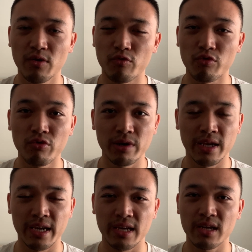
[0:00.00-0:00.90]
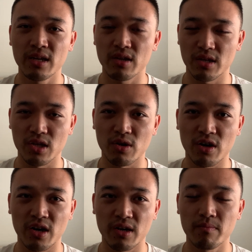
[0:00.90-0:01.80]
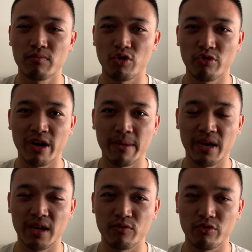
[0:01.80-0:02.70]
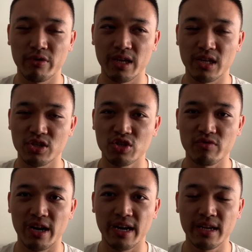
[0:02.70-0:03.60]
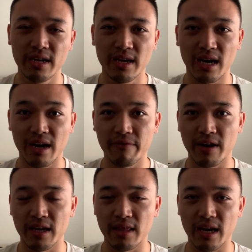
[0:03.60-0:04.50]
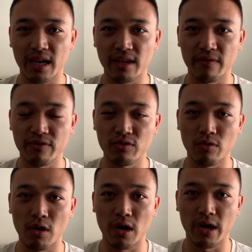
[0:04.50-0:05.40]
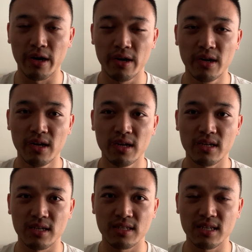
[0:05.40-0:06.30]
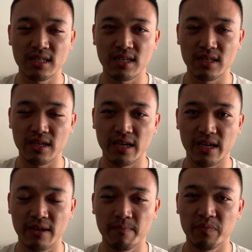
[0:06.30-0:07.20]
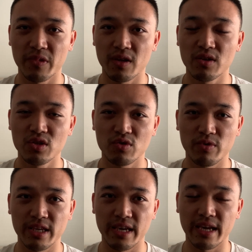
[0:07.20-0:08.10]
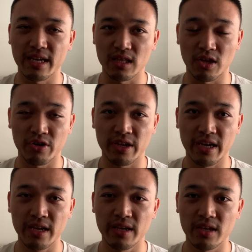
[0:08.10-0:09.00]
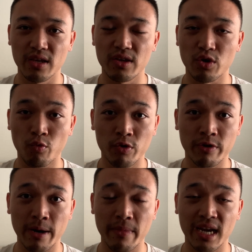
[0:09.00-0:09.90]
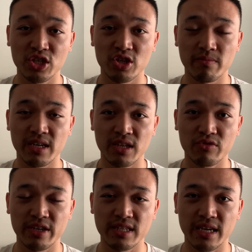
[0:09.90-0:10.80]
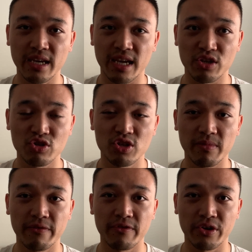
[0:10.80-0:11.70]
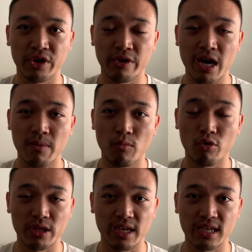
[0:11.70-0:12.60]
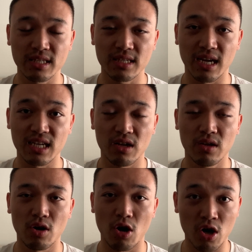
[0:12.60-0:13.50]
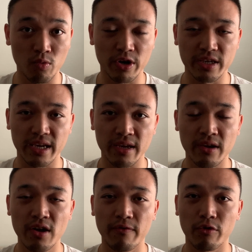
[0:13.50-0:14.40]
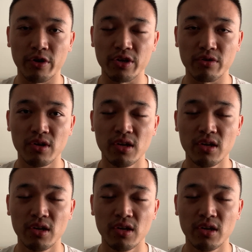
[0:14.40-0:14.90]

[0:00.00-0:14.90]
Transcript: ruining your programming, ruining your stride, I find that if you are consistently tweaking and learning, your 1 rep max should be increasing, and you should be figuring out more things that are working for you.